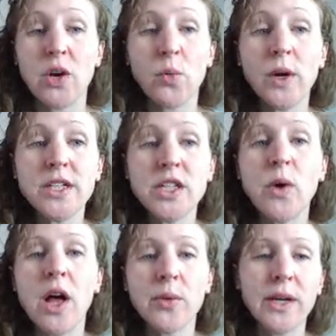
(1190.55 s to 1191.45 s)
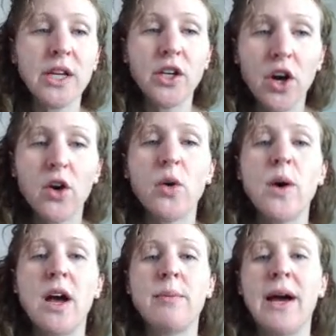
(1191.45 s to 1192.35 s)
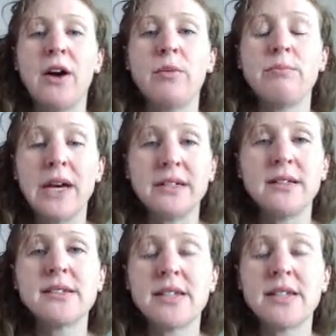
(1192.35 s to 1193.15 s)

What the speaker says: What do you already know about metals,